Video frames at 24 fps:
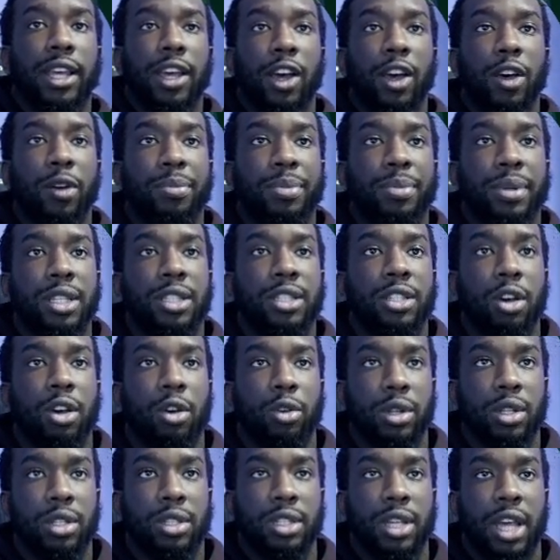LP
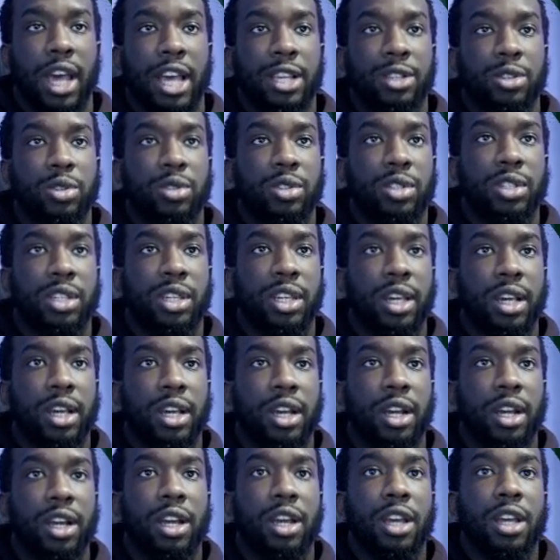tokens. As you see
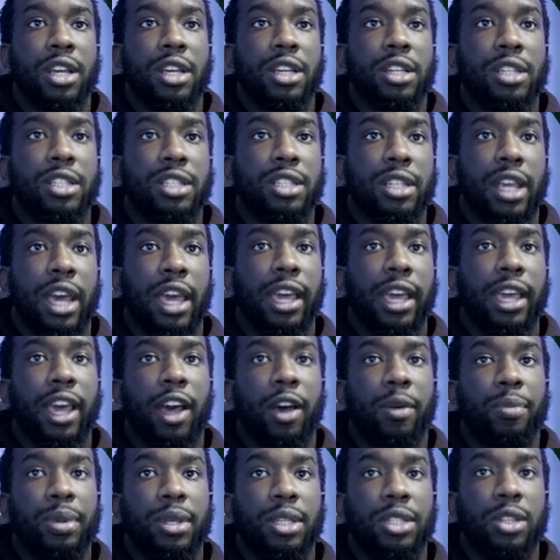here, stake
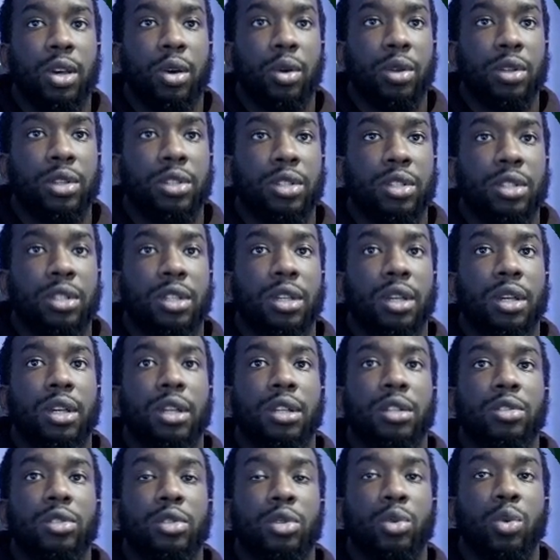LP tokens
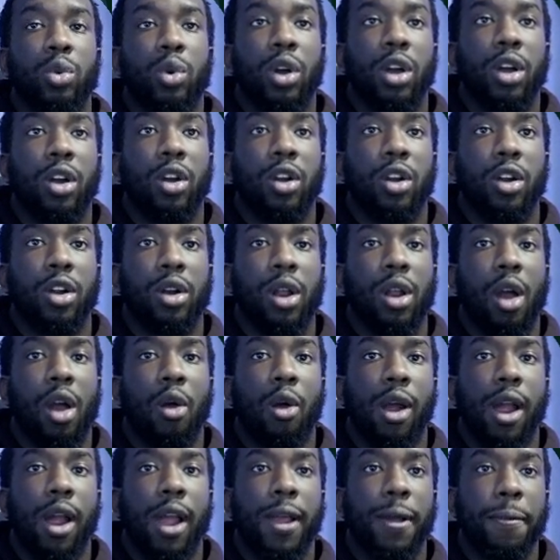to earn, all
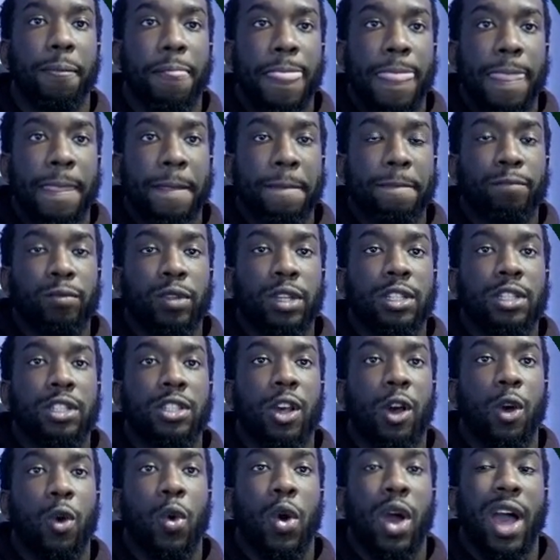right?
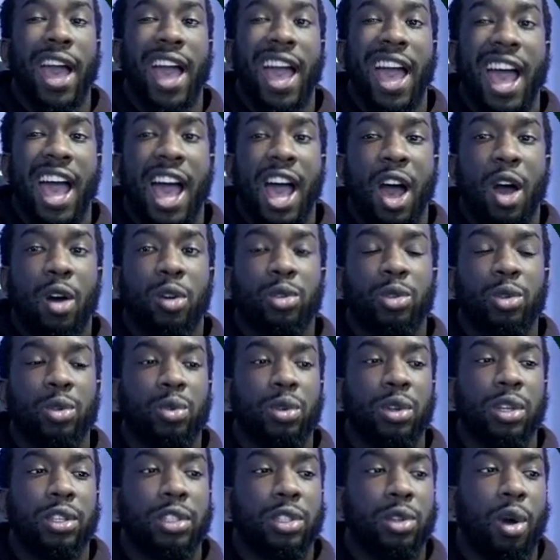So
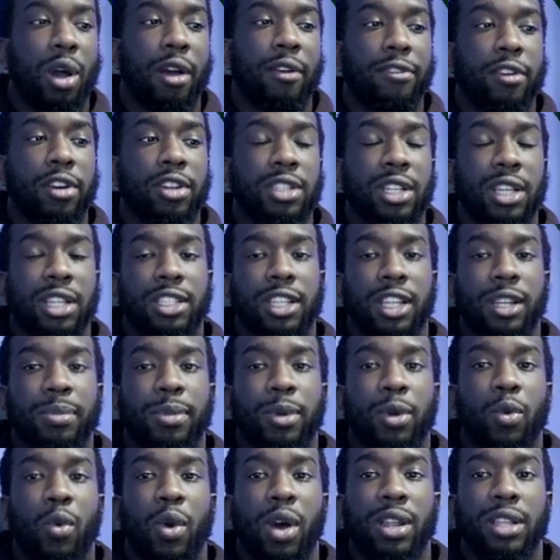our first thing is gonna be we
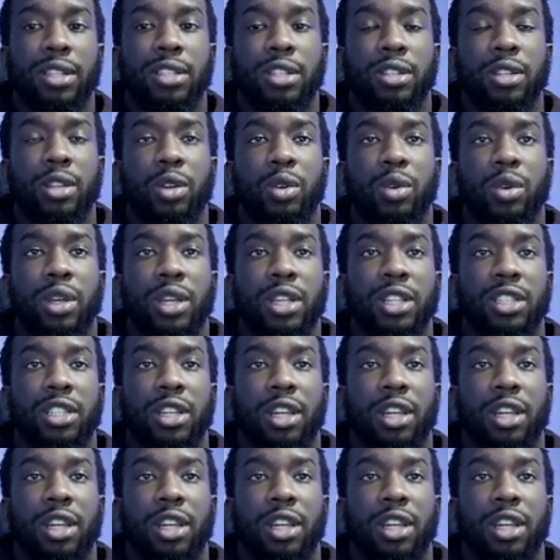want to do is